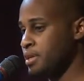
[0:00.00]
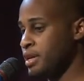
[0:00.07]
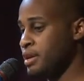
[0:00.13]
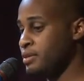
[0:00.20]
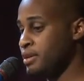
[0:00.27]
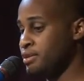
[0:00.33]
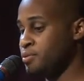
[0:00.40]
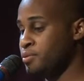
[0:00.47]
And I
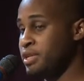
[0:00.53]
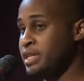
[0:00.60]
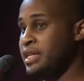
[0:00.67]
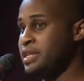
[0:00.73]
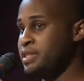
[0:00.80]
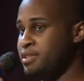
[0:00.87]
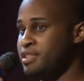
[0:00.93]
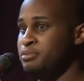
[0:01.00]
think it's really
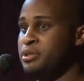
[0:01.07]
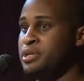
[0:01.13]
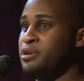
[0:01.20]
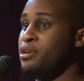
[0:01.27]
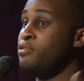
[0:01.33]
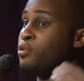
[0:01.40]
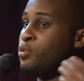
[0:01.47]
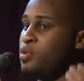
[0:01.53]
easy to be
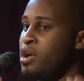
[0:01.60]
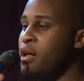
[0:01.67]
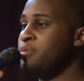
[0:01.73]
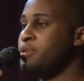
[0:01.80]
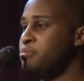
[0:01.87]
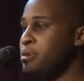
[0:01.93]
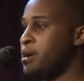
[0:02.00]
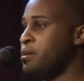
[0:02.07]

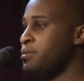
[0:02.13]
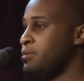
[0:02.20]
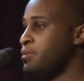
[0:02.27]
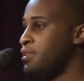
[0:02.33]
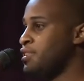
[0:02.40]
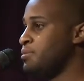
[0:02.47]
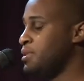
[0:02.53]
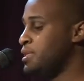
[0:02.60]
overwhelmed by all the
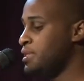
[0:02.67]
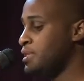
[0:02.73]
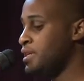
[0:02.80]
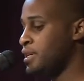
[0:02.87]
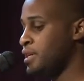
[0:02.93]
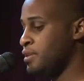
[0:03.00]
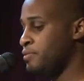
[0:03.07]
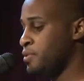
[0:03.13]
things we
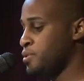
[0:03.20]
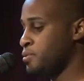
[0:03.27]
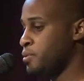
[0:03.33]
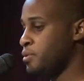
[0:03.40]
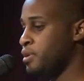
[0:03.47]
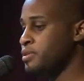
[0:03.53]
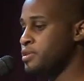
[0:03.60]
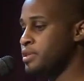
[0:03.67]
see in visual
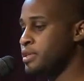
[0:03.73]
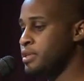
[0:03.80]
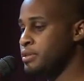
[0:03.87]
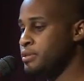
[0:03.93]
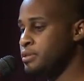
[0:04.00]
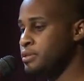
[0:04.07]
culture.